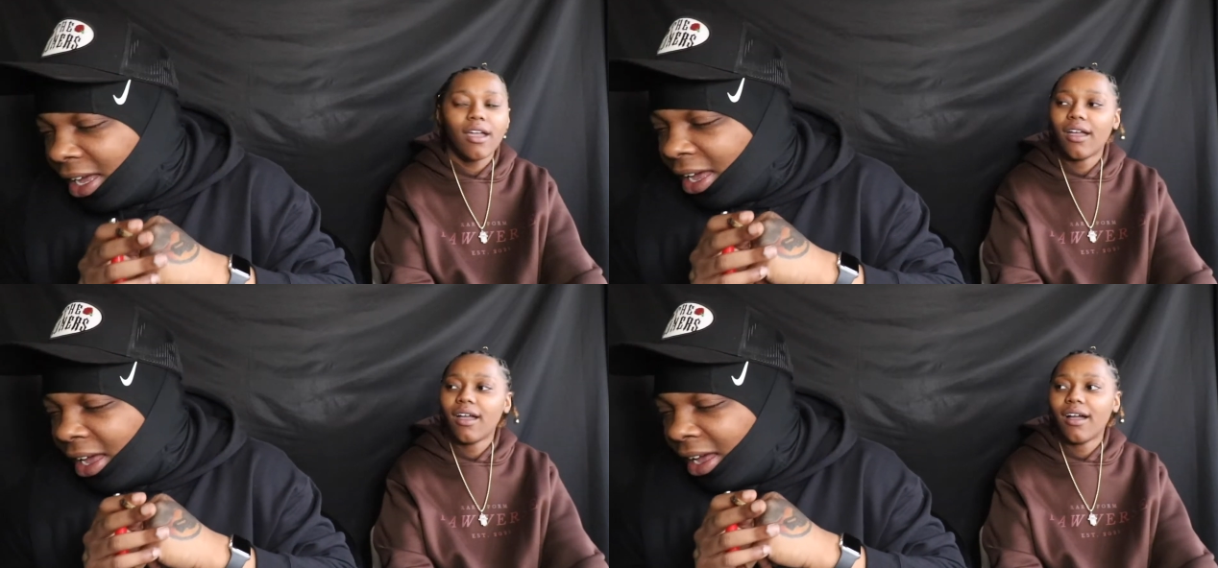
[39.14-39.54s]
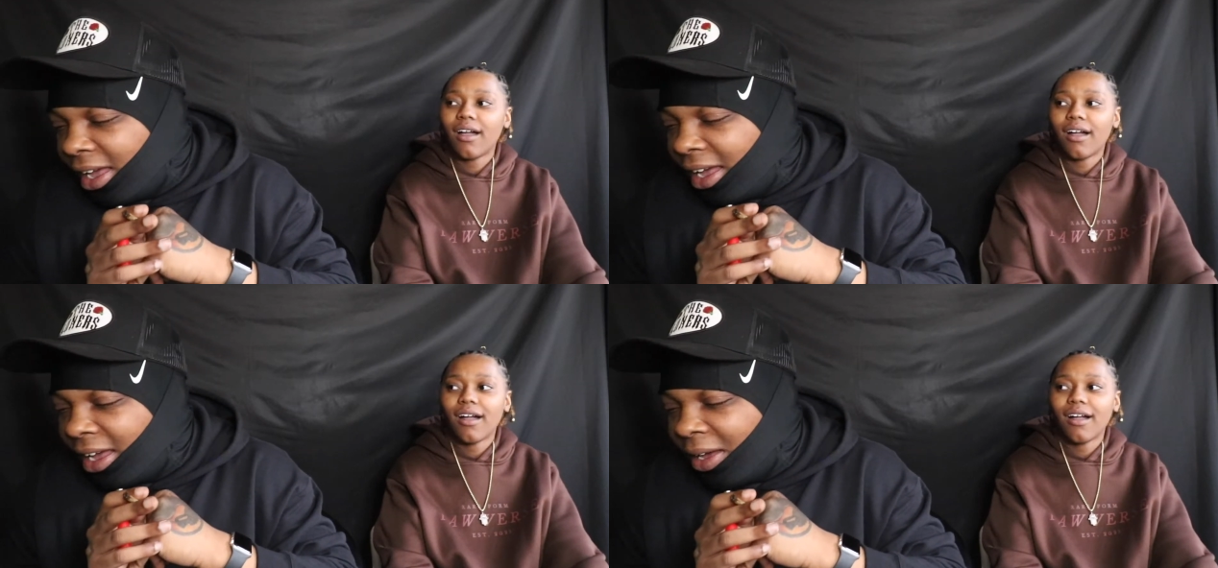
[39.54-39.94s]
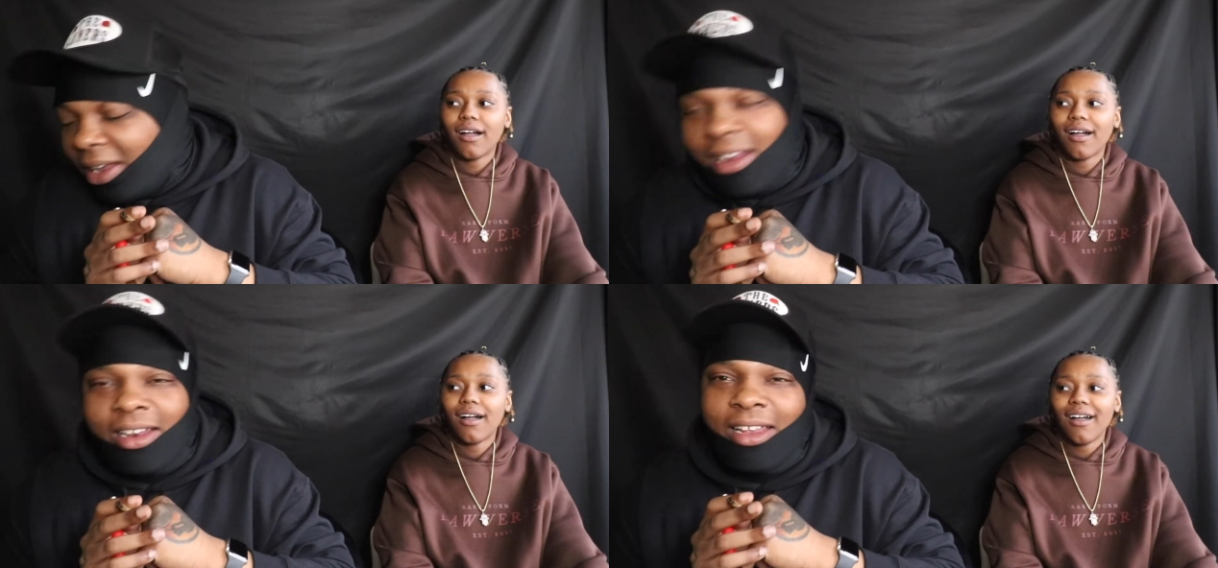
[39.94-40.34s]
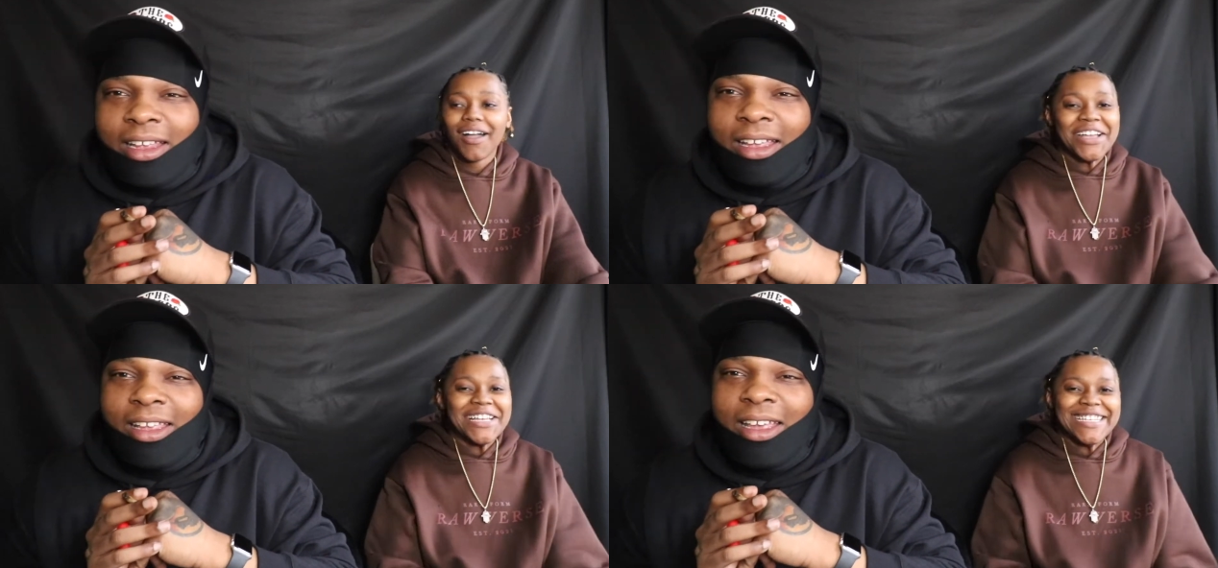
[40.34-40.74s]
Speaker 1: And
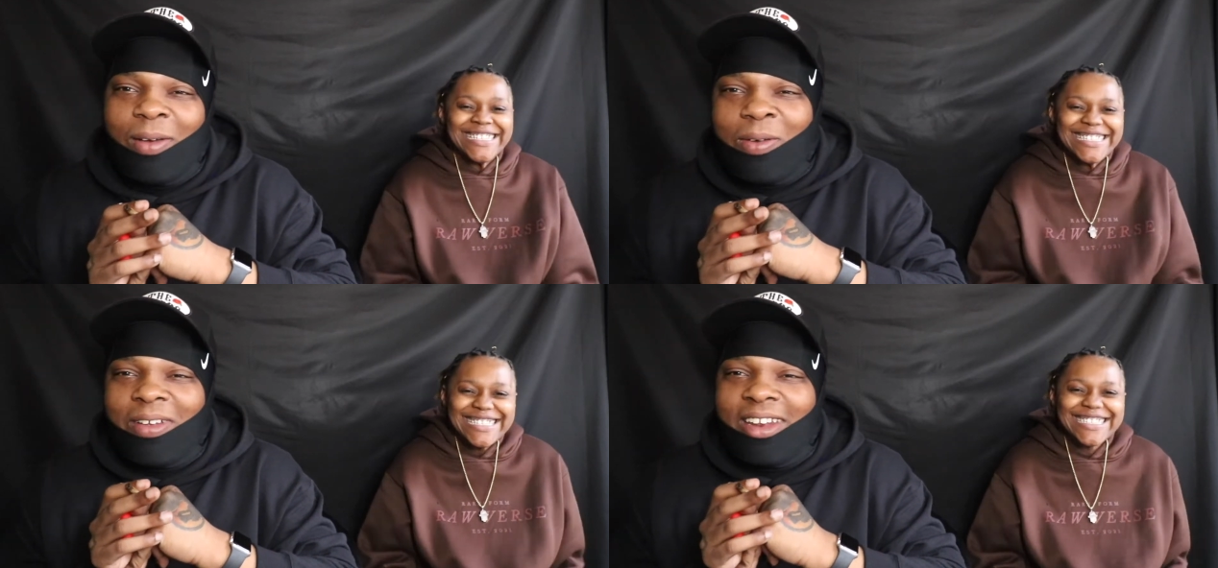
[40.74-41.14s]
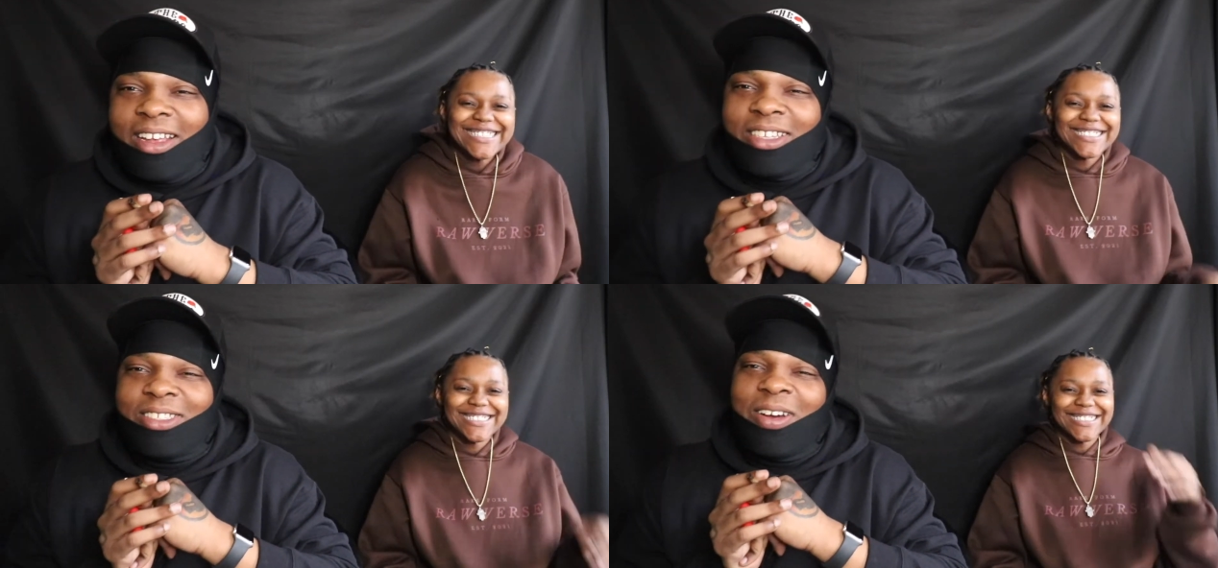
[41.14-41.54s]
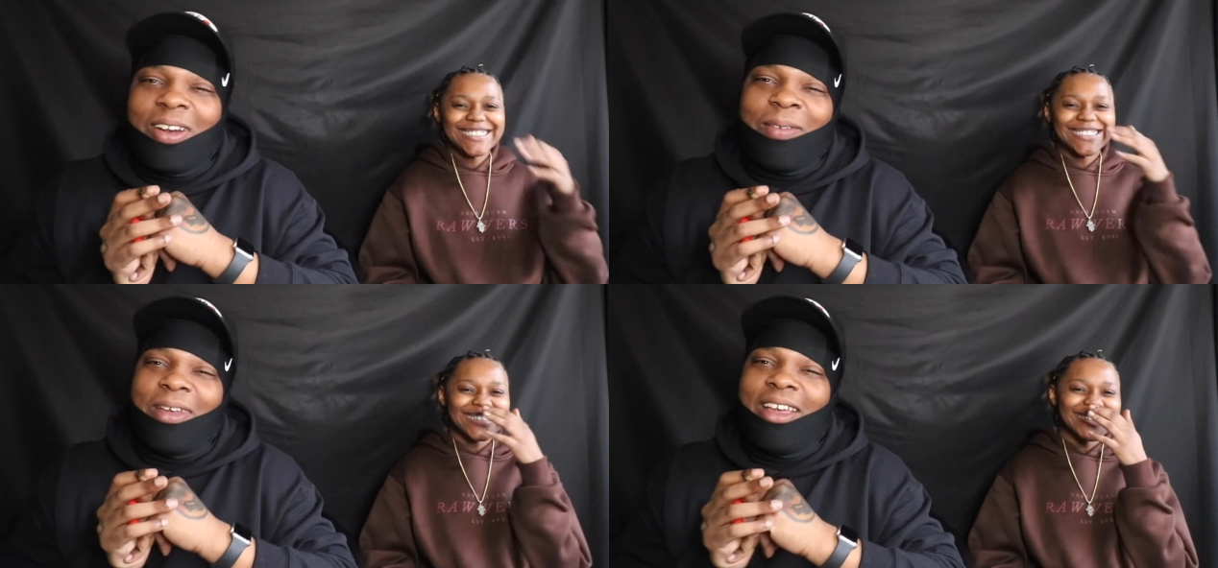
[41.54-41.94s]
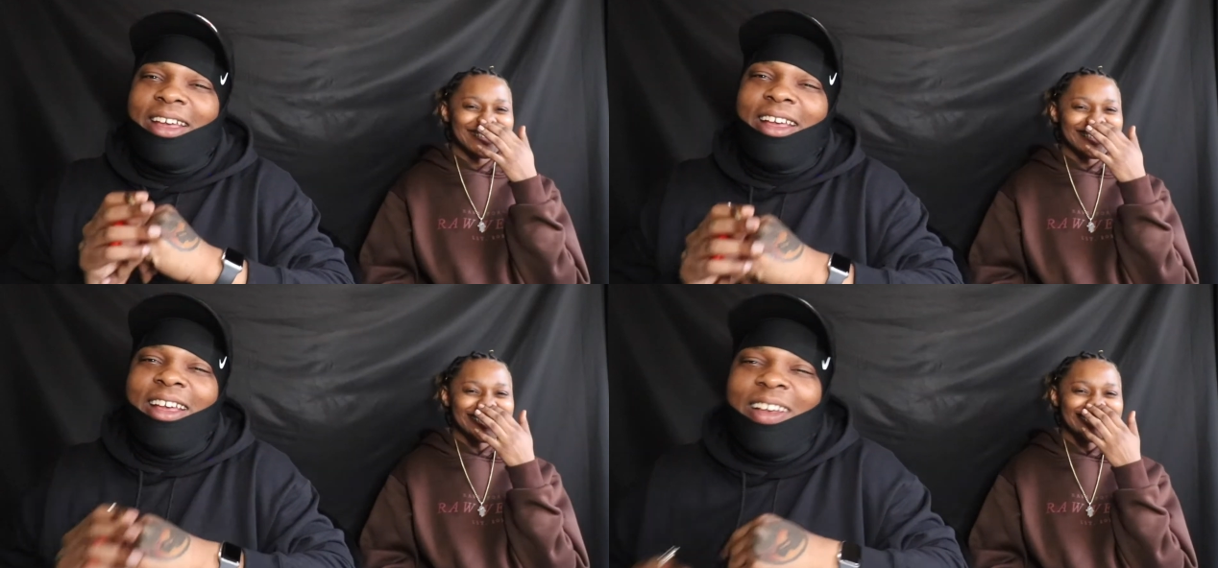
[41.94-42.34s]
yeah, we're gonna get started,
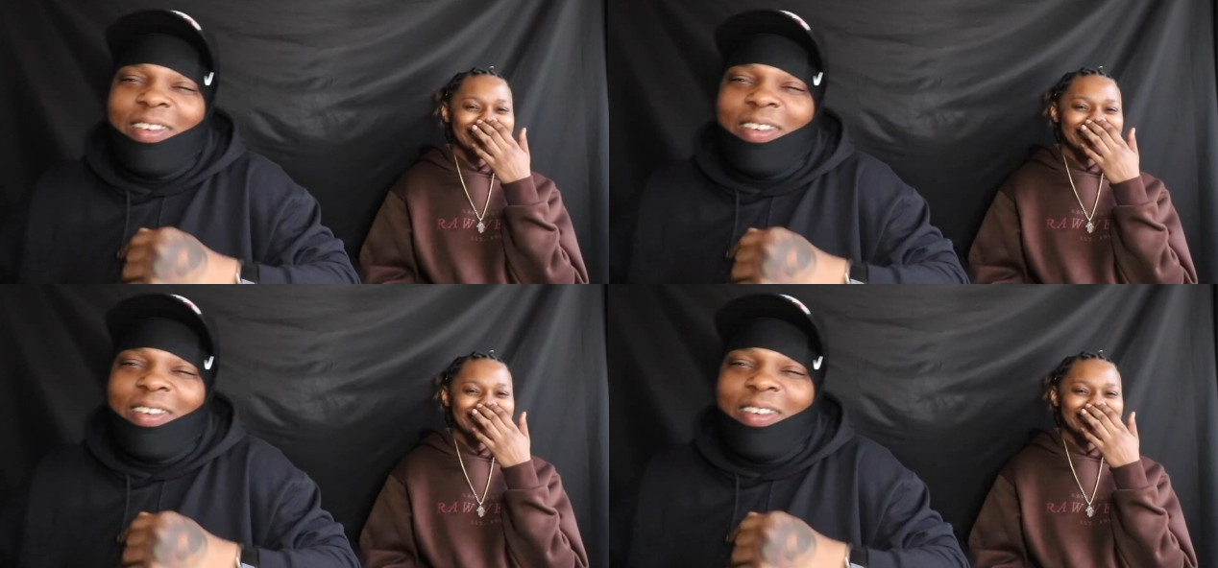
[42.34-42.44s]
man